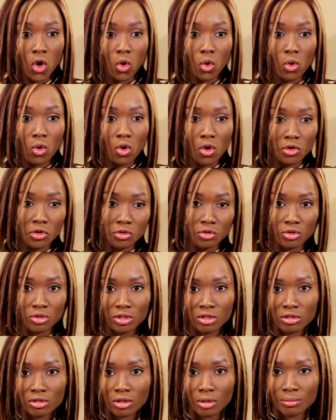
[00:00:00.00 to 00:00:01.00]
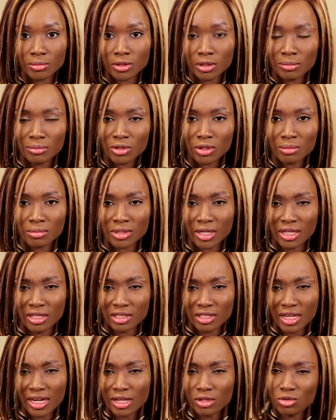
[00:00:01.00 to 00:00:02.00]
or you noticed some symptoms and you
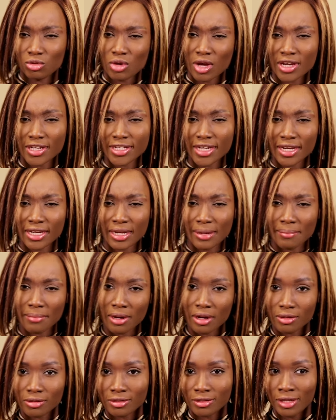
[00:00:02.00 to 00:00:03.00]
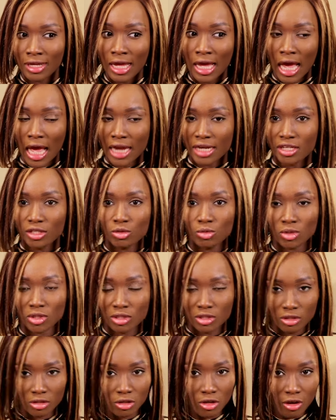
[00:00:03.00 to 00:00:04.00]
decided to go and check them out and this was
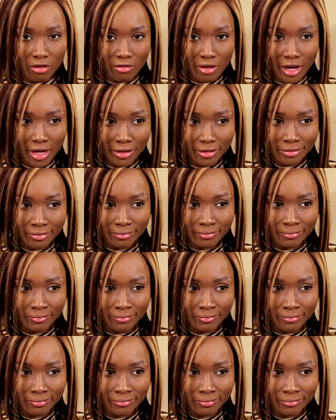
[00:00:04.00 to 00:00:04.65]
discovered,